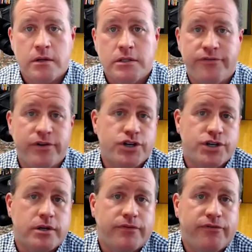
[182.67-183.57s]

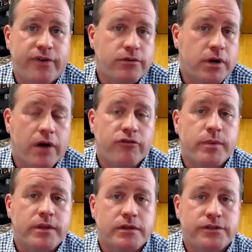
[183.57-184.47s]
division of the federal
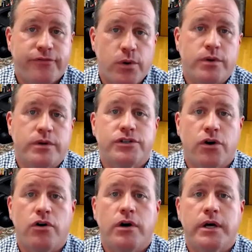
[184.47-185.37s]
government that's focused
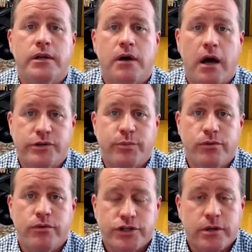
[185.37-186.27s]
on
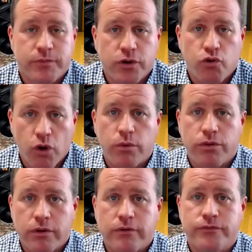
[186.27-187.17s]
entrepreneurship, the
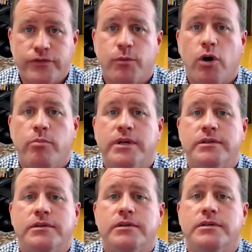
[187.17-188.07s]
growth of small
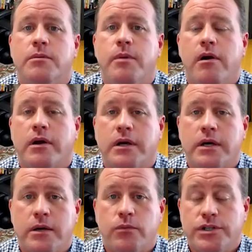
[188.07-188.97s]
businesses in America,
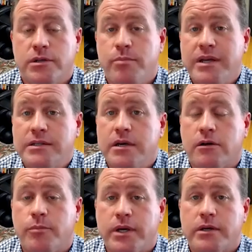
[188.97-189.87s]
which is a big
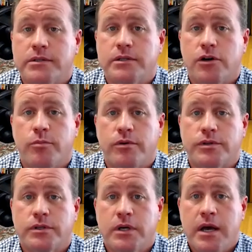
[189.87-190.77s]
deal because it's
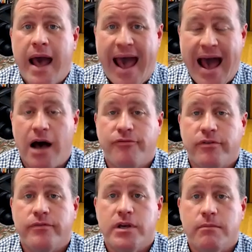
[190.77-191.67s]
almost half
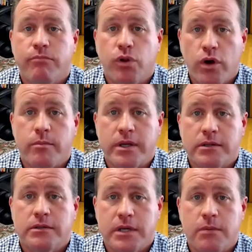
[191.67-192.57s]
of the
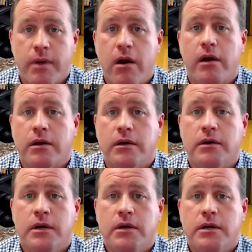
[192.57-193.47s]
employment in America
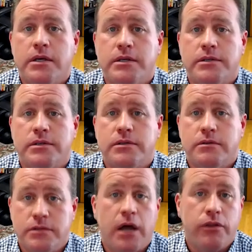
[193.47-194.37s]
is
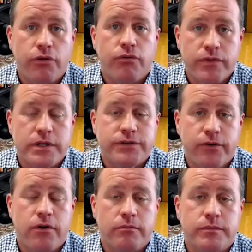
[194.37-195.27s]
done through these
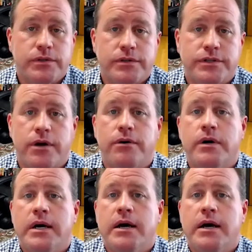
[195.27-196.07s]
firms. So